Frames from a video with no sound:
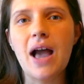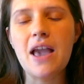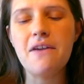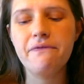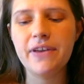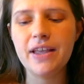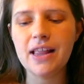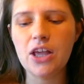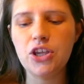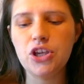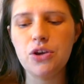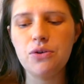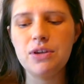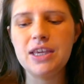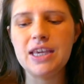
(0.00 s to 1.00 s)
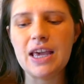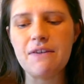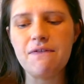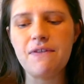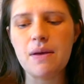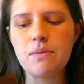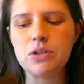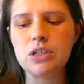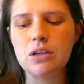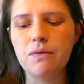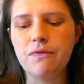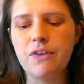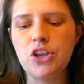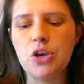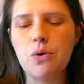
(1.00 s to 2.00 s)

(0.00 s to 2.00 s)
I feel like you give them something,